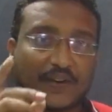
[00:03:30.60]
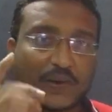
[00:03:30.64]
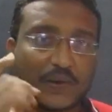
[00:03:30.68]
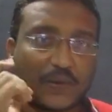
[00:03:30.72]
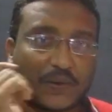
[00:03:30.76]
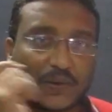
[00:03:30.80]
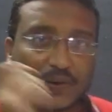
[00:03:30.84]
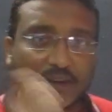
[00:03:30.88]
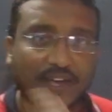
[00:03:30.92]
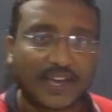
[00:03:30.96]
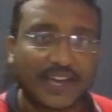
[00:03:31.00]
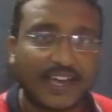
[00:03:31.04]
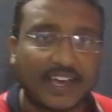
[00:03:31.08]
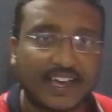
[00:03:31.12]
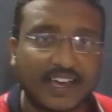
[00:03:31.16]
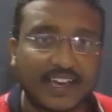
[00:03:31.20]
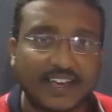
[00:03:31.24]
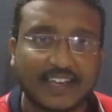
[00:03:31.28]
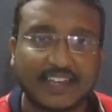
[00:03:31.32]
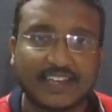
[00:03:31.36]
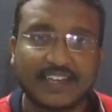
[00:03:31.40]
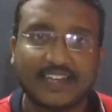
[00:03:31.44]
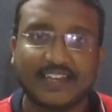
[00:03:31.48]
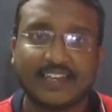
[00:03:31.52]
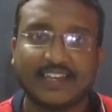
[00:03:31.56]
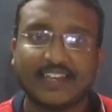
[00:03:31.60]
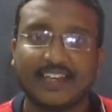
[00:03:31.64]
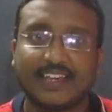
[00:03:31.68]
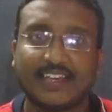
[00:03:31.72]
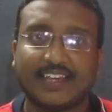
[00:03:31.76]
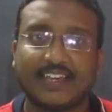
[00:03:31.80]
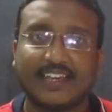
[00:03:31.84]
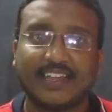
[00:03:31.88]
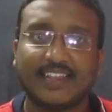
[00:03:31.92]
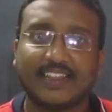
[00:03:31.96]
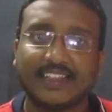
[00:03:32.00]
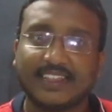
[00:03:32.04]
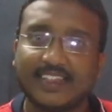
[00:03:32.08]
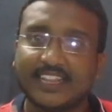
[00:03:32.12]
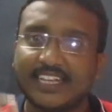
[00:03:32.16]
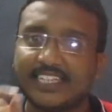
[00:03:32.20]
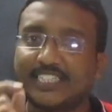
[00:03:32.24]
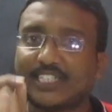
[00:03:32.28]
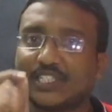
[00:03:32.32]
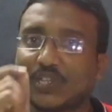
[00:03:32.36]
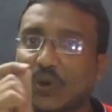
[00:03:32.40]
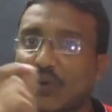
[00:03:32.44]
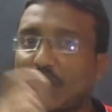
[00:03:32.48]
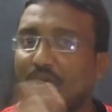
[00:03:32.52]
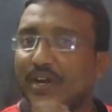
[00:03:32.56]
Okay, this
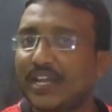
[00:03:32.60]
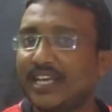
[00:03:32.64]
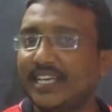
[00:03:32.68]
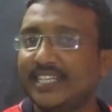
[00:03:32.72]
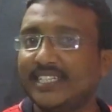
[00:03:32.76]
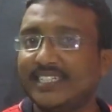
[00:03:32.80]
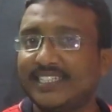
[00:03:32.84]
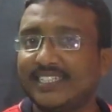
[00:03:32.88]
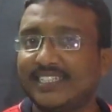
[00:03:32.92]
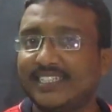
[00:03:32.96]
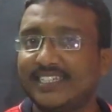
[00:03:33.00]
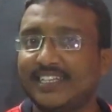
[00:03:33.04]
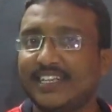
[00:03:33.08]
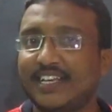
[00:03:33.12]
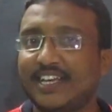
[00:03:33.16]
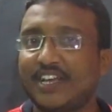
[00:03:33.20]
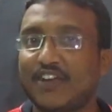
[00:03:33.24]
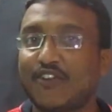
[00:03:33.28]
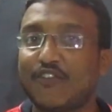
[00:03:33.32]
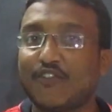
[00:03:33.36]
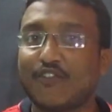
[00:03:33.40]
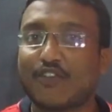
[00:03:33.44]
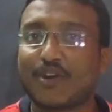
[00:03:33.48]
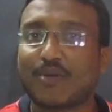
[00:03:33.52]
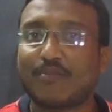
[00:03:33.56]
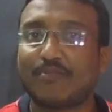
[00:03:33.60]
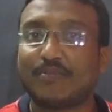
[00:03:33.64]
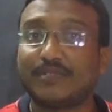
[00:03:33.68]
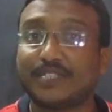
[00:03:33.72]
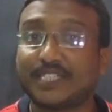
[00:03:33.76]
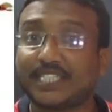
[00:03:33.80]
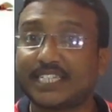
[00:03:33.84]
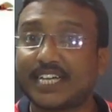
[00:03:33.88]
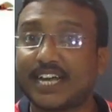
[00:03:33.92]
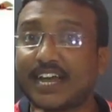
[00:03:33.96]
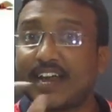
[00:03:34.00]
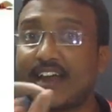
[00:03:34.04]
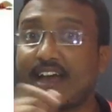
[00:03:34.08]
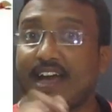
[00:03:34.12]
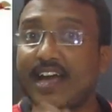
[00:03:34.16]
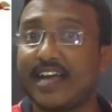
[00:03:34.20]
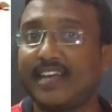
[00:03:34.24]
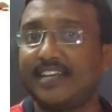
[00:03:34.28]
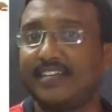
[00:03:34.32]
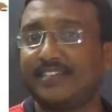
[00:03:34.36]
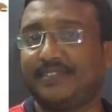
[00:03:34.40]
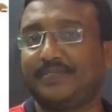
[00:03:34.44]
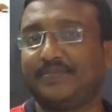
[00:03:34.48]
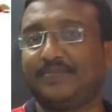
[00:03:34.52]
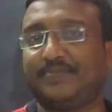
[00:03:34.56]
sound is from
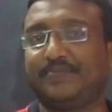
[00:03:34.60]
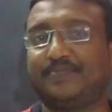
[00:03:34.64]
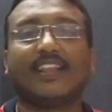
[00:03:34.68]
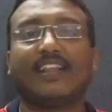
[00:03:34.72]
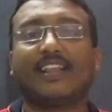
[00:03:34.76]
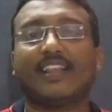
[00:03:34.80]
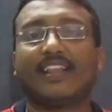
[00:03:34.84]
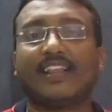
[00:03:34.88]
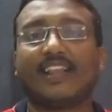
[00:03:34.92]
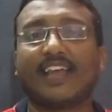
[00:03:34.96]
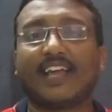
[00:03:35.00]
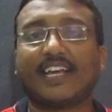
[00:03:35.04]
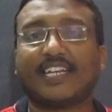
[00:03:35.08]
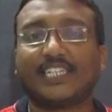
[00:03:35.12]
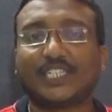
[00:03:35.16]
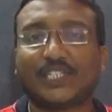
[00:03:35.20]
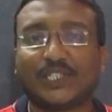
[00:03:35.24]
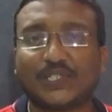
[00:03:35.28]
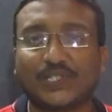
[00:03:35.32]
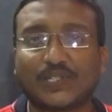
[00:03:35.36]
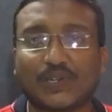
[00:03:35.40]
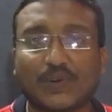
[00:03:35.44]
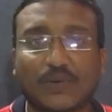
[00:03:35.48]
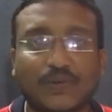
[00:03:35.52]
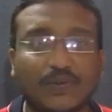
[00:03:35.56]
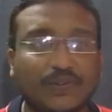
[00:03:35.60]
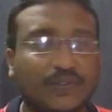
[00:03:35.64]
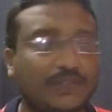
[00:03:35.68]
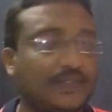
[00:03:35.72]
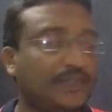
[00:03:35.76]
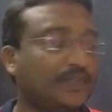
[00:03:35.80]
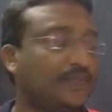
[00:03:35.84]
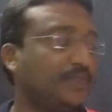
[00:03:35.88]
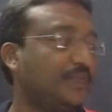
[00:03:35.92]
Shanai. Next sound.